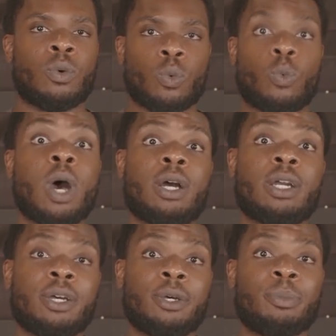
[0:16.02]

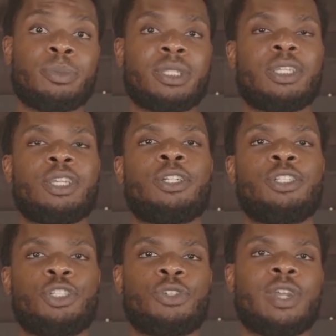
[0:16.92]
Welcome to your
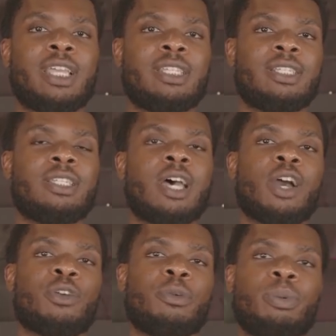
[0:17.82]
transit
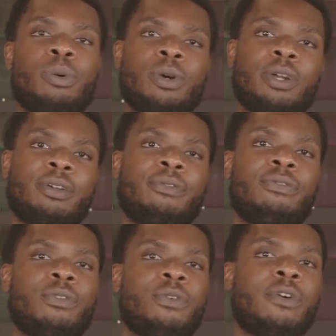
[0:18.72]
talk report
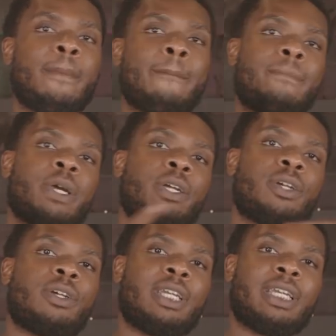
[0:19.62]
for
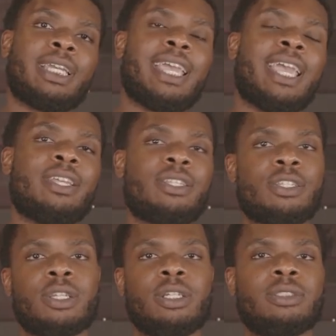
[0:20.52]
Mercury in
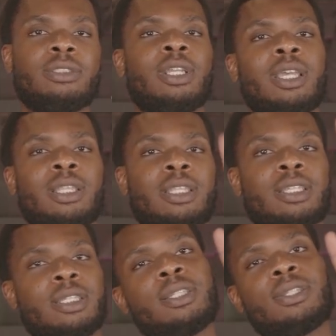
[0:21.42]
Cancer.
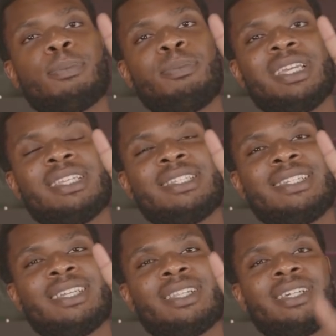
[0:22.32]
This is the Peace
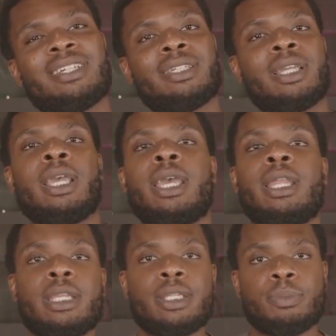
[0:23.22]
Dealer,
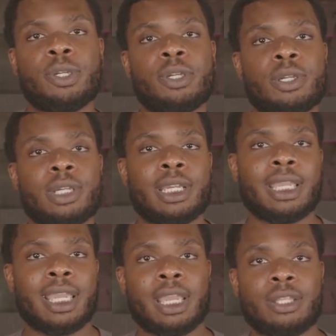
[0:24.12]
and this Mercury in
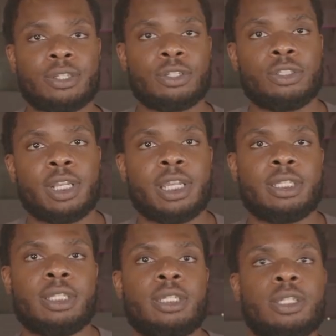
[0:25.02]
Cancer
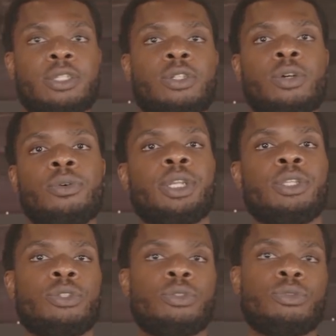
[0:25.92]
transit is going
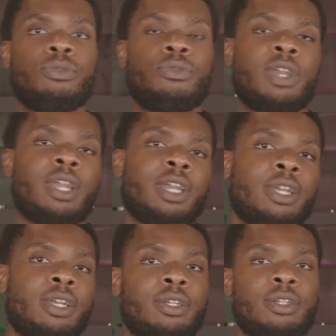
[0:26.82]
to very
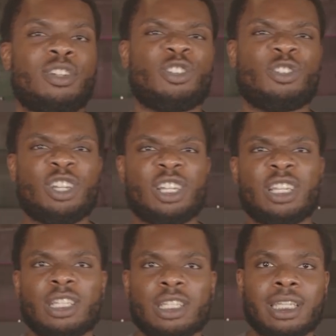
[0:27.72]

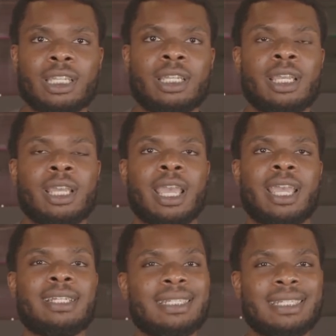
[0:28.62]
critically
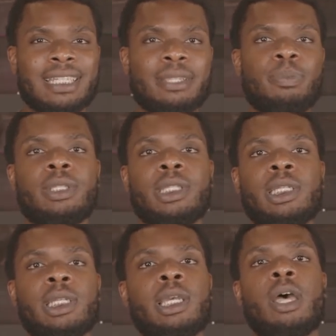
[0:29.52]
and deeply
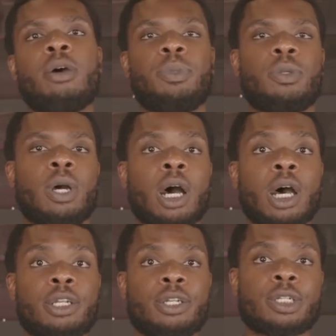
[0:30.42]
help you
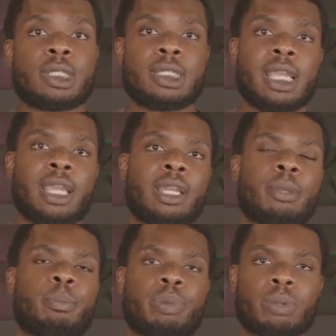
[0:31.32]
understand
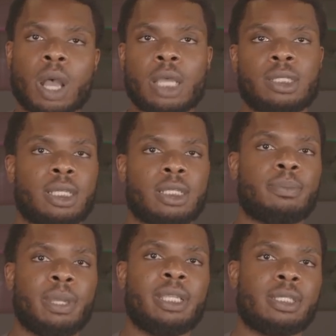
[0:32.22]
and process
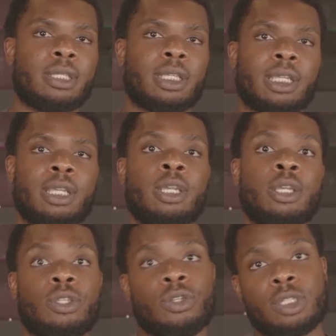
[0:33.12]
mentally
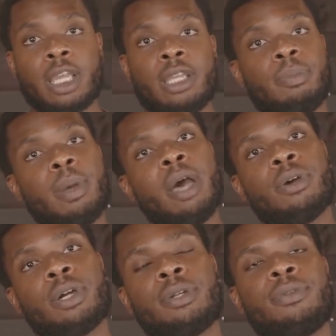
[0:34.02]
your psychic
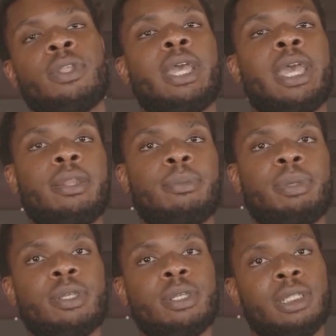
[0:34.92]
power and
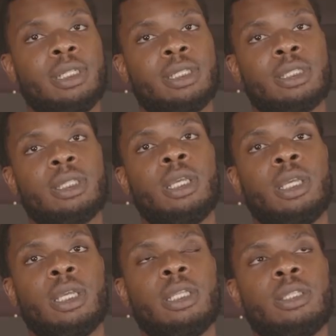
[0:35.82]
abilities.
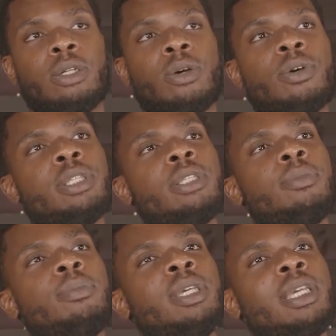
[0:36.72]
It's going to
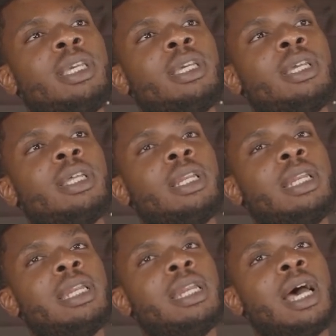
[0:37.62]
be
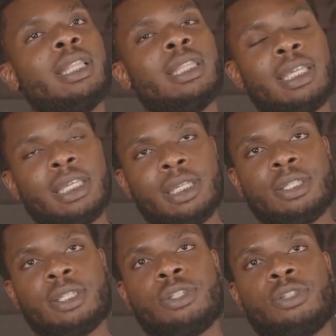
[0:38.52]
not the
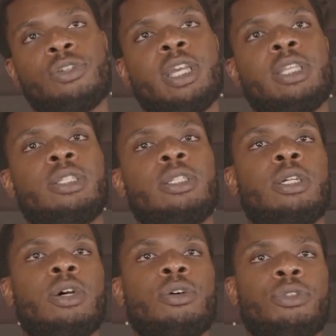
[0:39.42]
easiest transit to
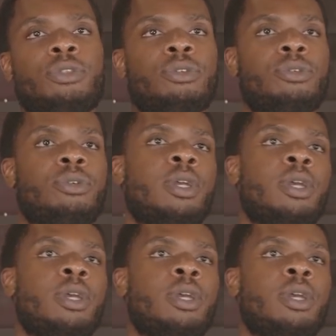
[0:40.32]
go through.